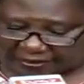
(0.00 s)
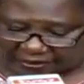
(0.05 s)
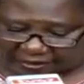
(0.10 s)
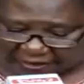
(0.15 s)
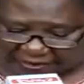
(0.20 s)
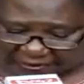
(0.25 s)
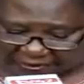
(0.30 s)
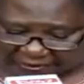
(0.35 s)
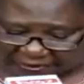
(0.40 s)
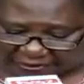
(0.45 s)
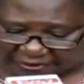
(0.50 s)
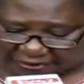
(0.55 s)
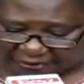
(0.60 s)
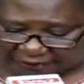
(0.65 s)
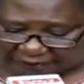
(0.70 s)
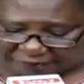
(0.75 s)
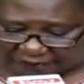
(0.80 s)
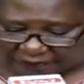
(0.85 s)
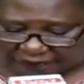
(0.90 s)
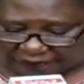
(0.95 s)
that
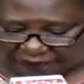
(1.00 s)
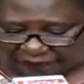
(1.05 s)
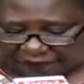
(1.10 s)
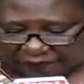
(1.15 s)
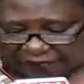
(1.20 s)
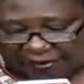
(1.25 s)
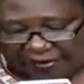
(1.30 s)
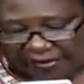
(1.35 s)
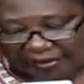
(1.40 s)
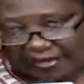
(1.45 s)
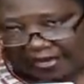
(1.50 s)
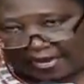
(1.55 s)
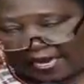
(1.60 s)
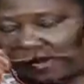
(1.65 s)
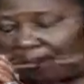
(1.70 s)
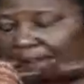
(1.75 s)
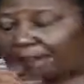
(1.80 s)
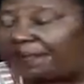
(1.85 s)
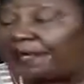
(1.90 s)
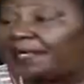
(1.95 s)
the
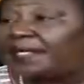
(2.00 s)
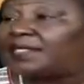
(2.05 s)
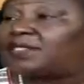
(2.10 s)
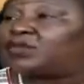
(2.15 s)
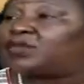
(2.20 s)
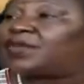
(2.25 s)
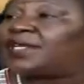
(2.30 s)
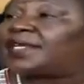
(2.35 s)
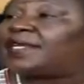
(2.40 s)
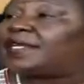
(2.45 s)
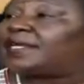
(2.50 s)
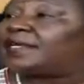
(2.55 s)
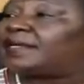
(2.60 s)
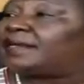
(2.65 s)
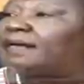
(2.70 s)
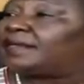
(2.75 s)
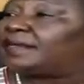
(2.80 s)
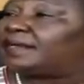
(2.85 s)
campaigns we did